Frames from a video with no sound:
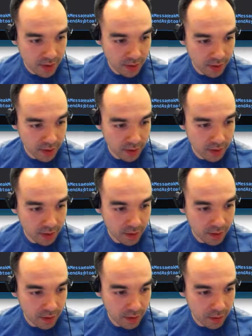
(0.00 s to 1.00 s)
Like,
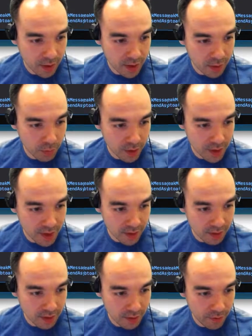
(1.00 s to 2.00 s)
what is
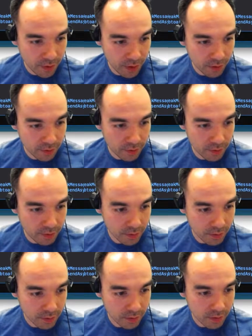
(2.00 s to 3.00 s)
it? Default?
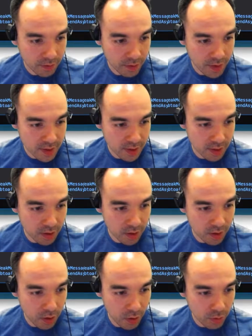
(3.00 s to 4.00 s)
Is it
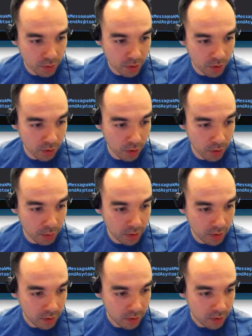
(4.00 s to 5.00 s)
an owner global?